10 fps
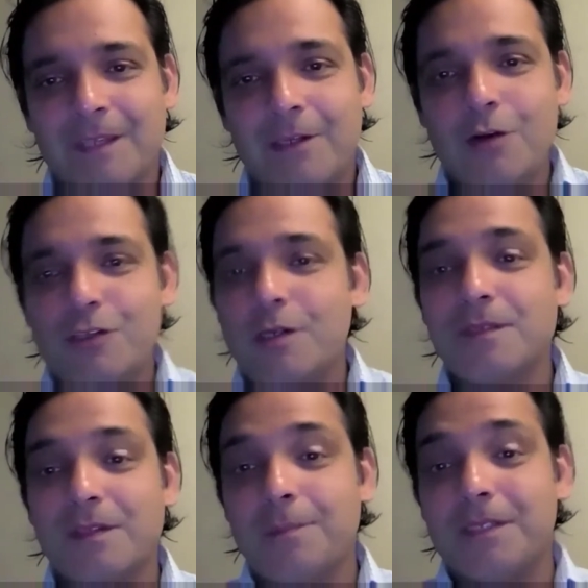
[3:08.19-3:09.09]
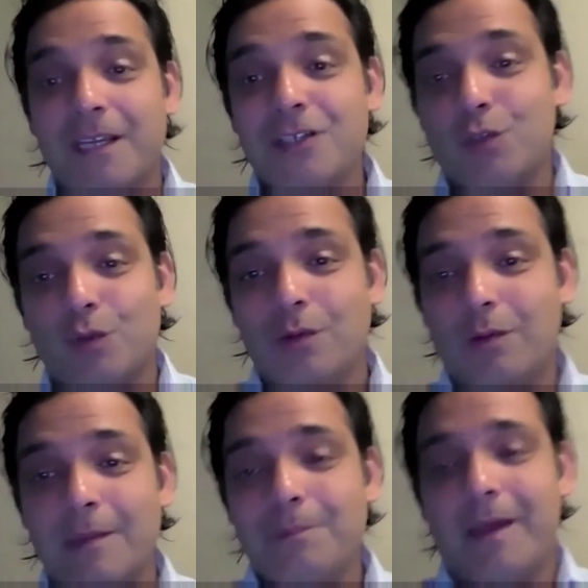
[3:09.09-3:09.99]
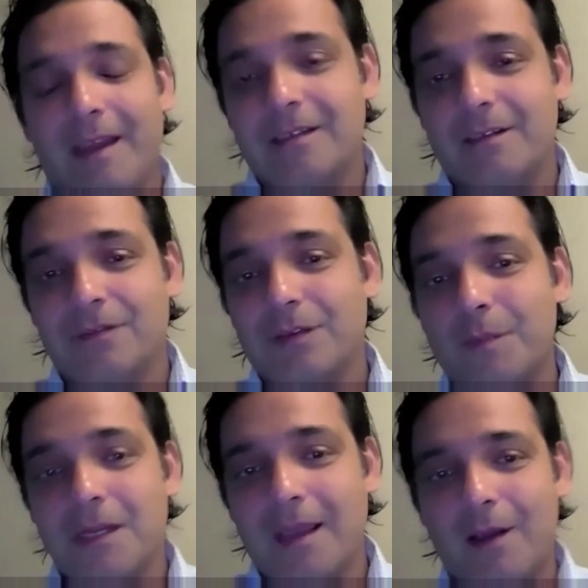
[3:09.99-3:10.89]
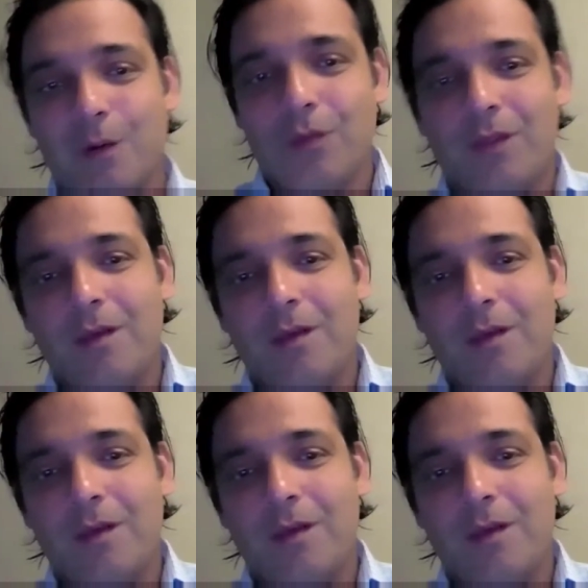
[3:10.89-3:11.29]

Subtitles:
in terms of the potential impact of human health,